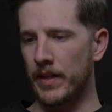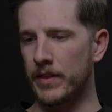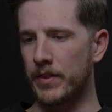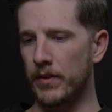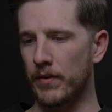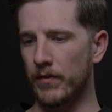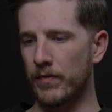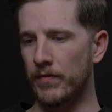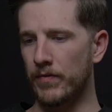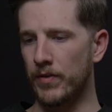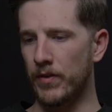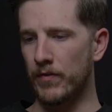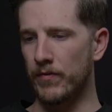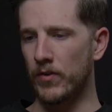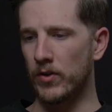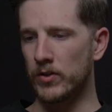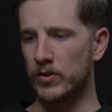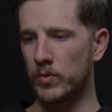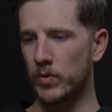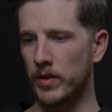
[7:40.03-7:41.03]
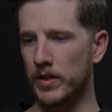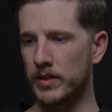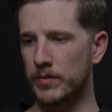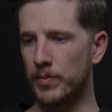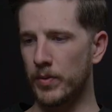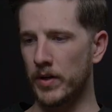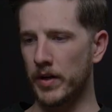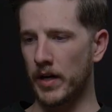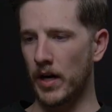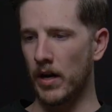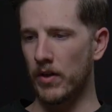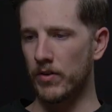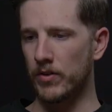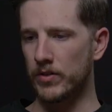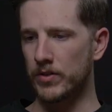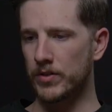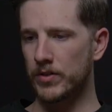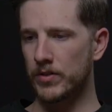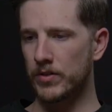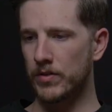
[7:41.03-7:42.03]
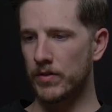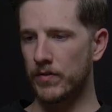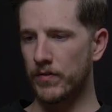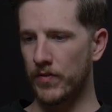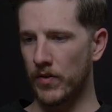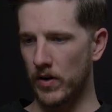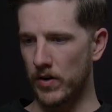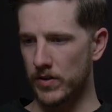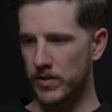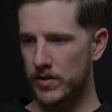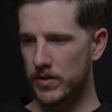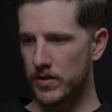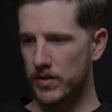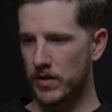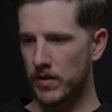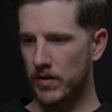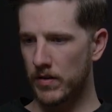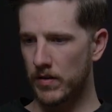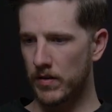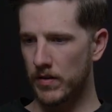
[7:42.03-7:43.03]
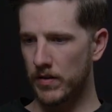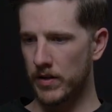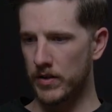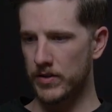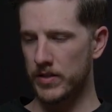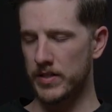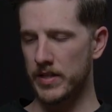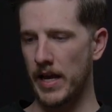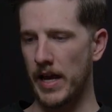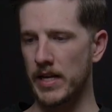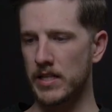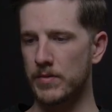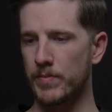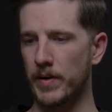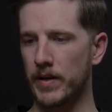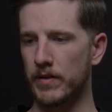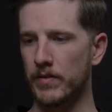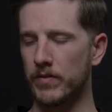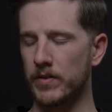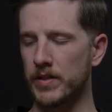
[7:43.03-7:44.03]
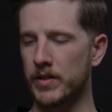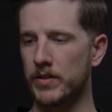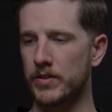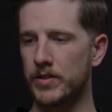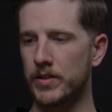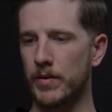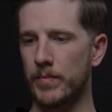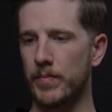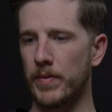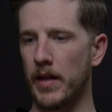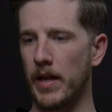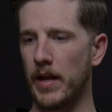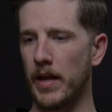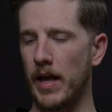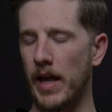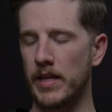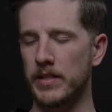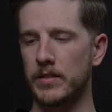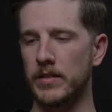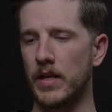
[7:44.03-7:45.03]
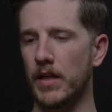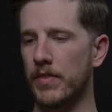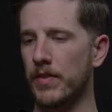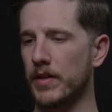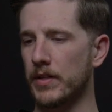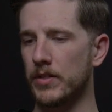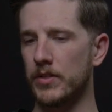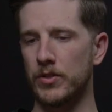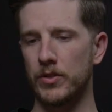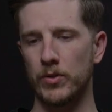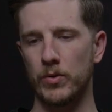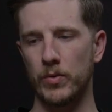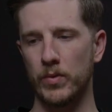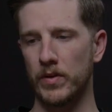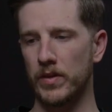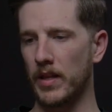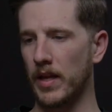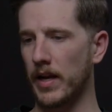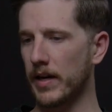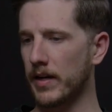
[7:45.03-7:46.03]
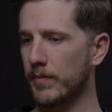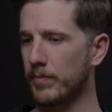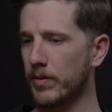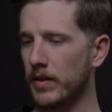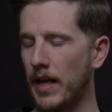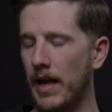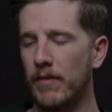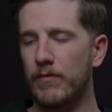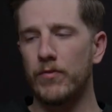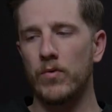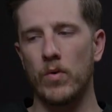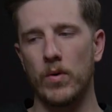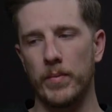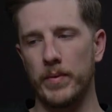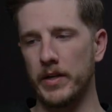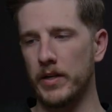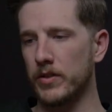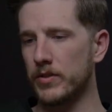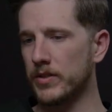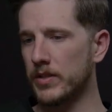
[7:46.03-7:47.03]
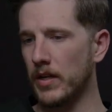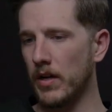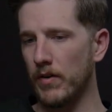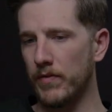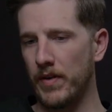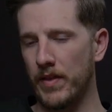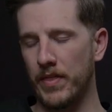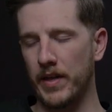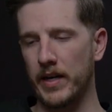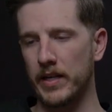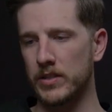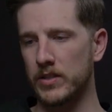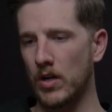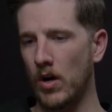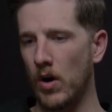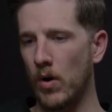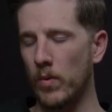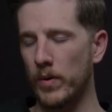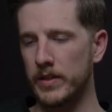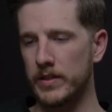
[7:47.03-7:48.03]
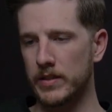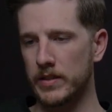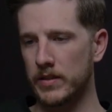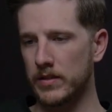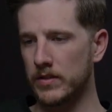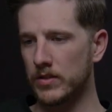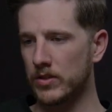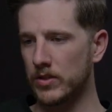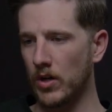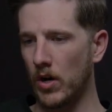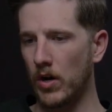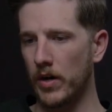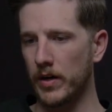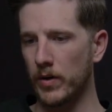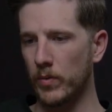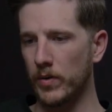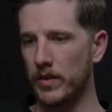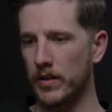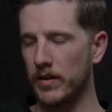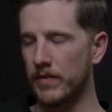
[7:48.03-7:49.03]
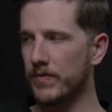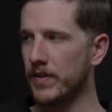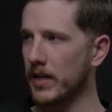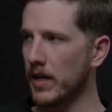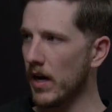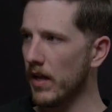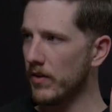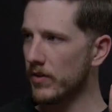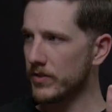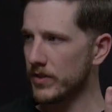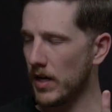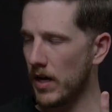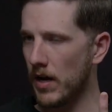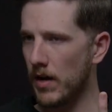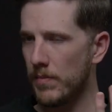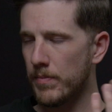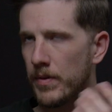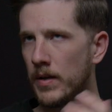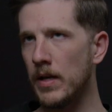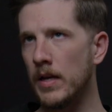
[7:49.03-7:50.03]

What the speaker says: think the first one is putting others first. There's this aspect of leadership that has nothing to do with like platforming yourself. I think it's always starting with lifting others up.